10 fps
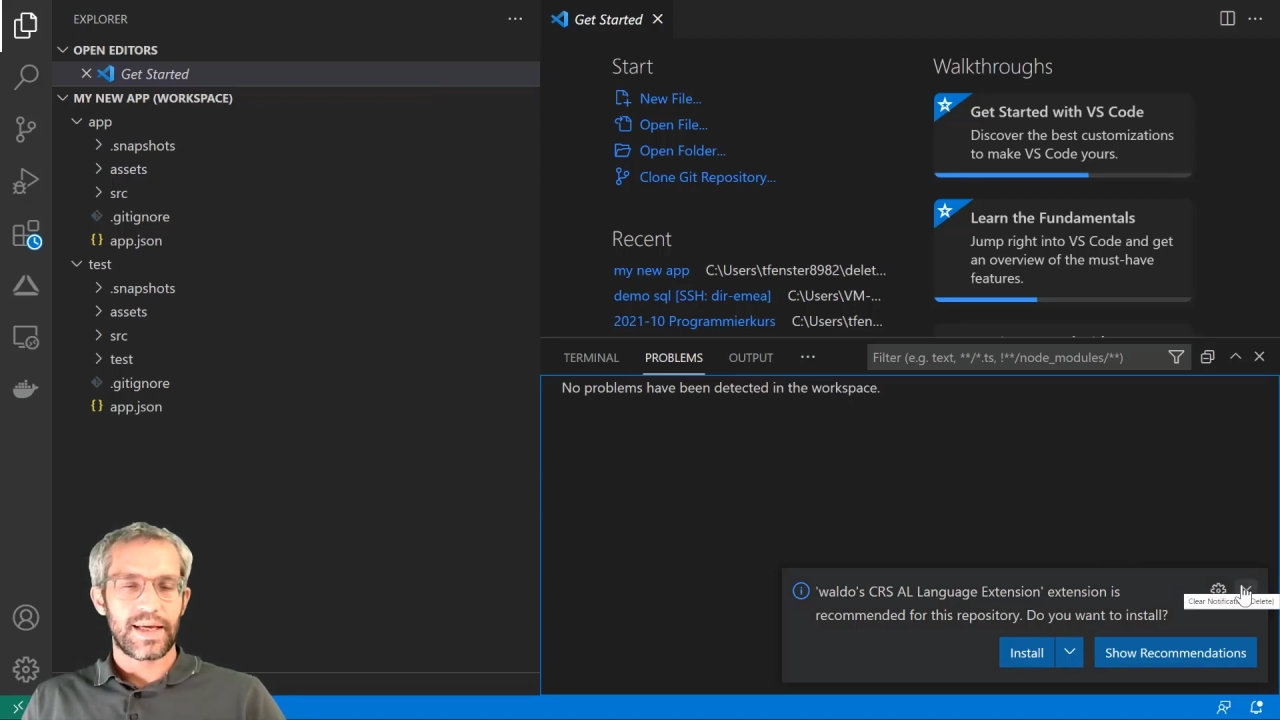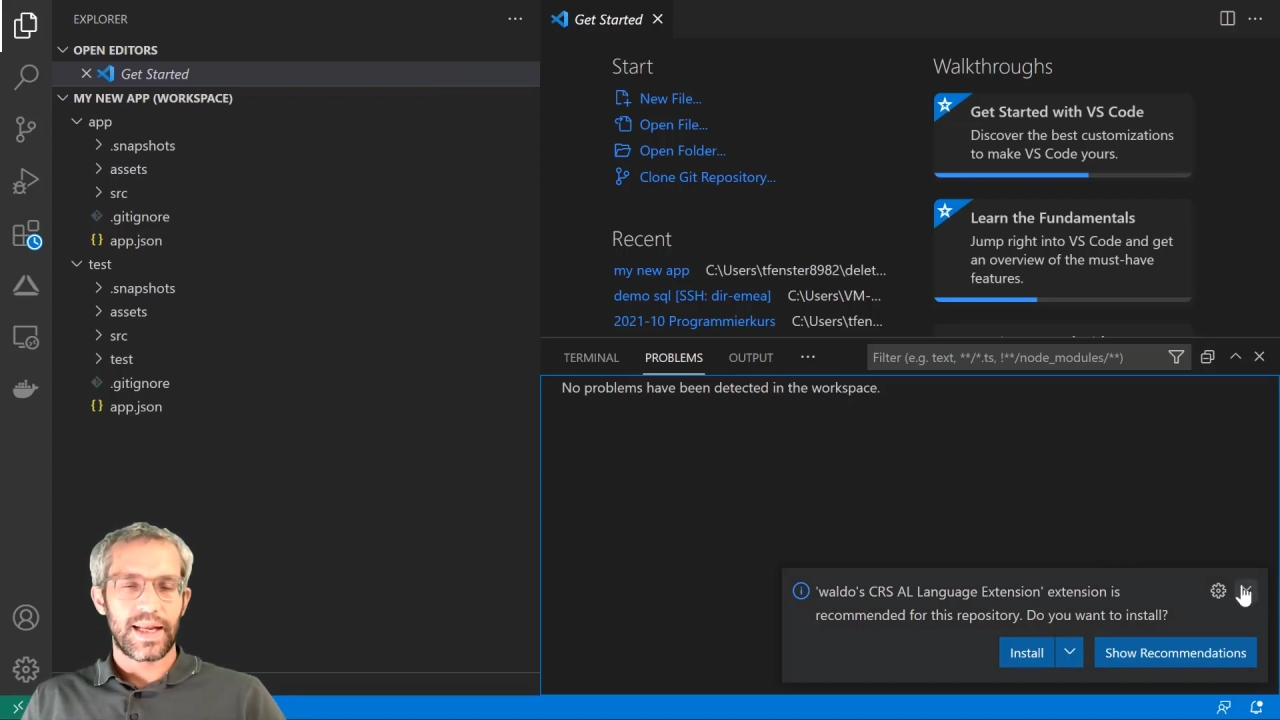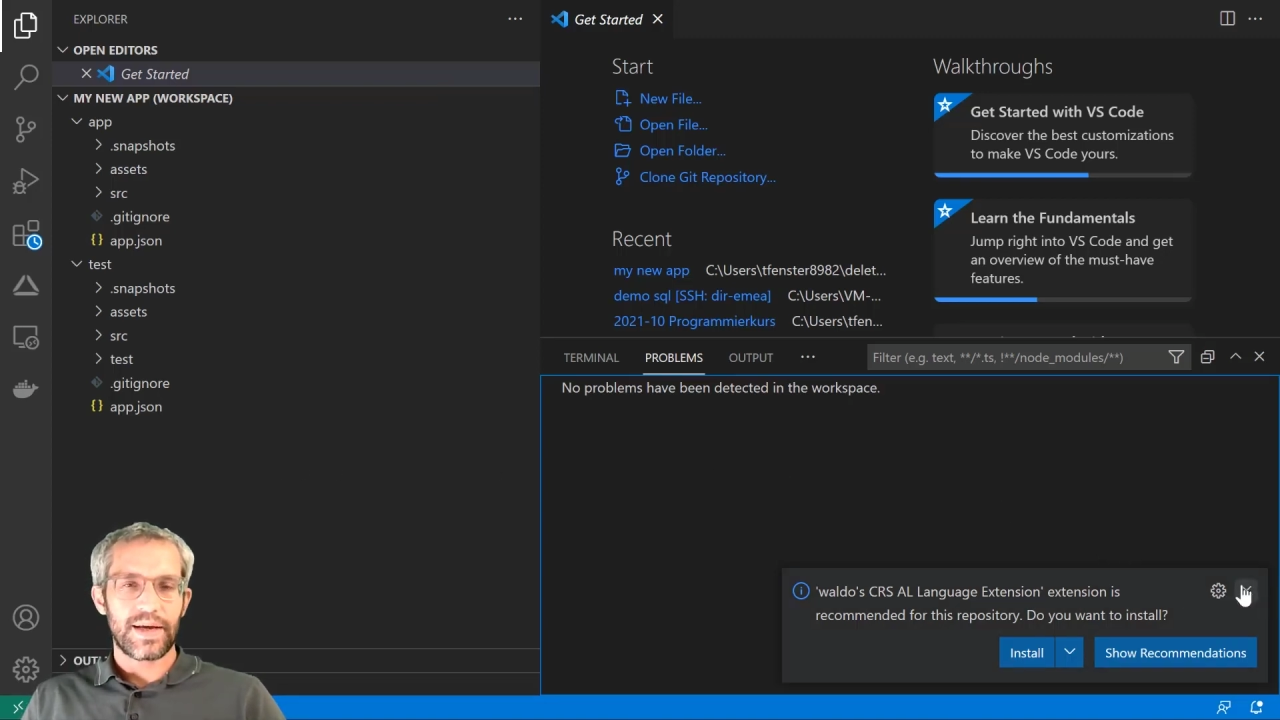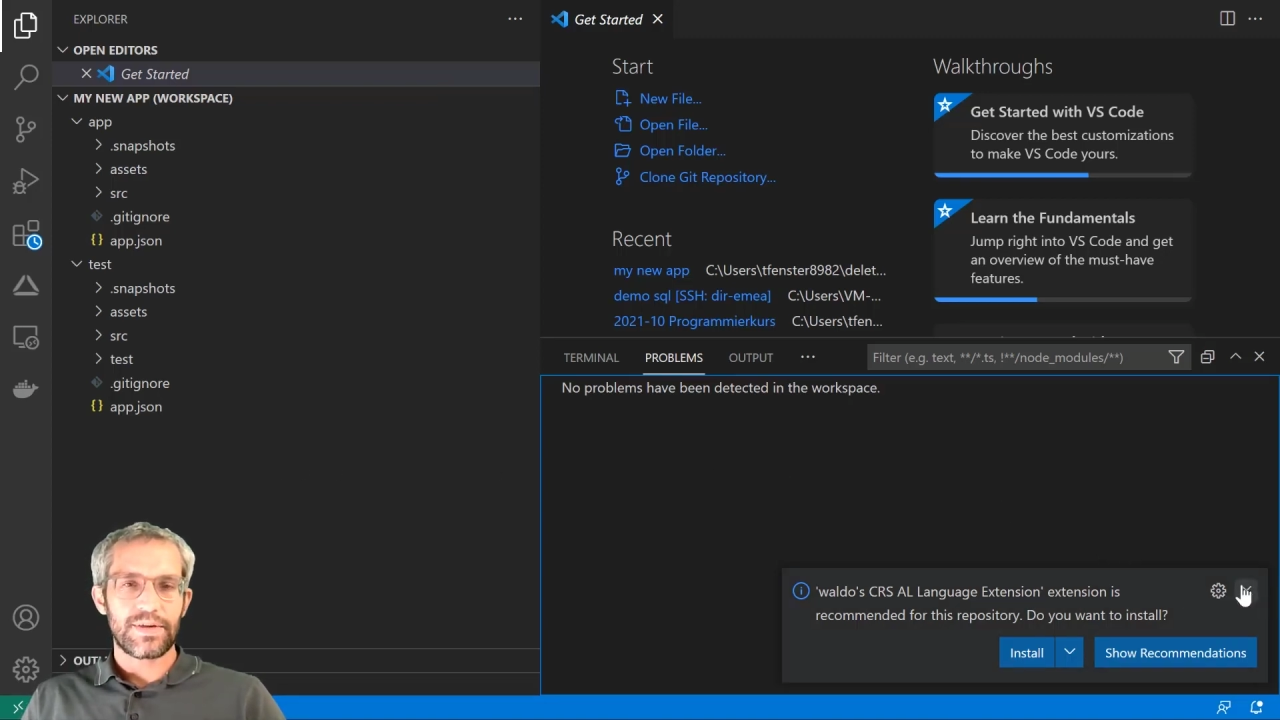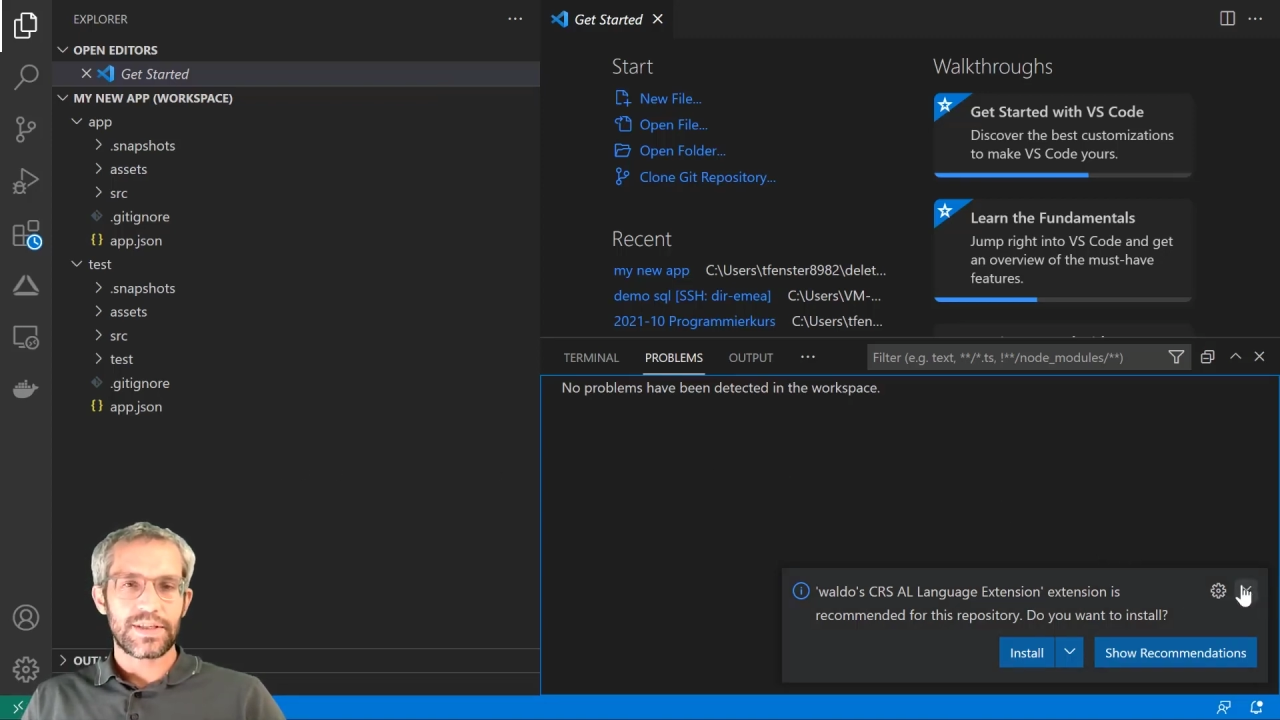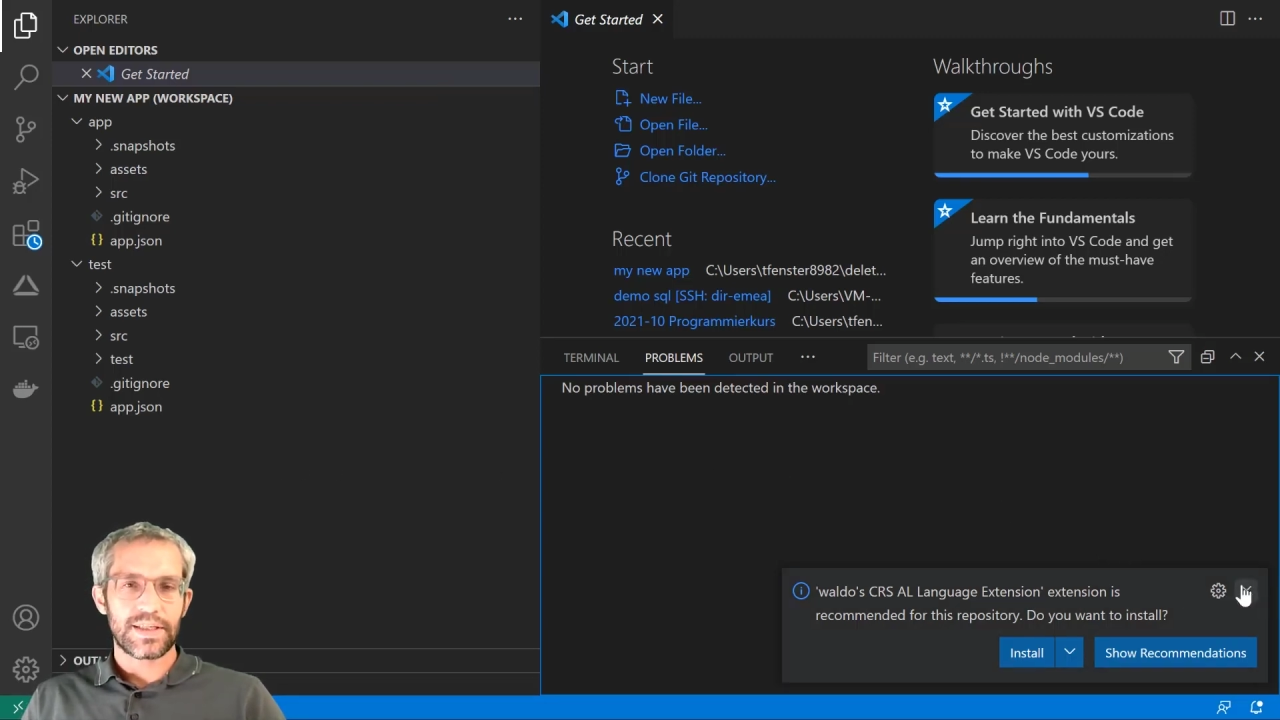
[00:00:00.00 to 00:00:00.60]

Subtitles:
AL language